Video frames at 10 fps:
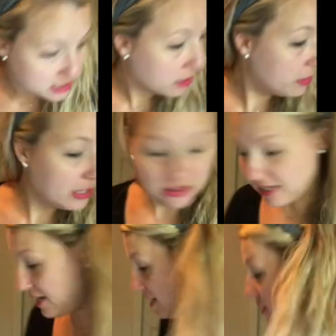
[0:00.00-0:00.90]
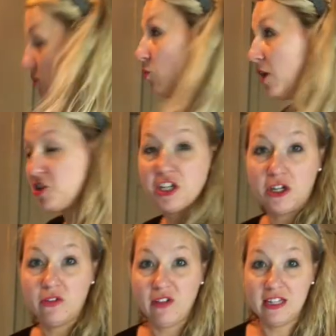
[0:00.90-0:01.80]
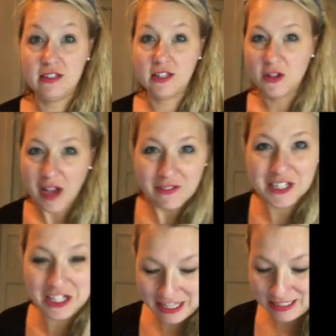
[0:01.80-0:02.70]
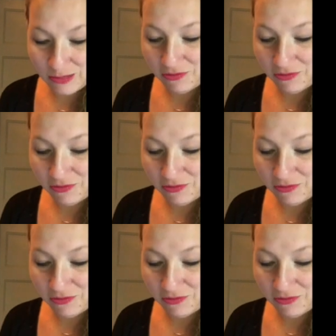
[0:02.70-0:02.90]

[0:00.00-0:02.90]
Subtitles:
start with is washing your face. So you have to cleanse